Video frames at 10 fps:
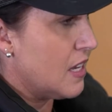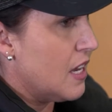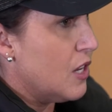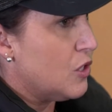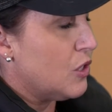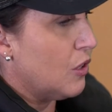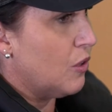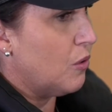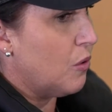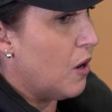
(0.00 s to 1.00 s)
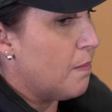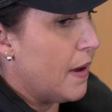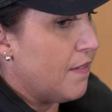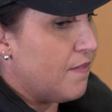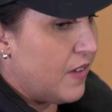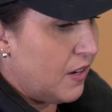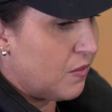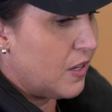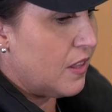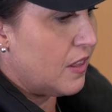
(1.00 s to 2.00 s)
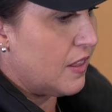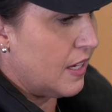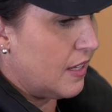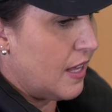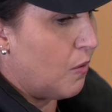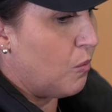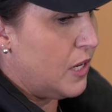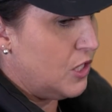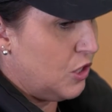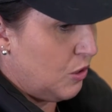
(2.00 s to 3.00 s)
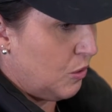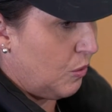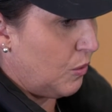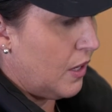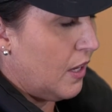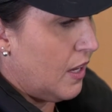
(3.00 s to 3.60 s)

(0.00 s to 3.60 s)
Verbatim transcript: Yep. So my favorite thing that we do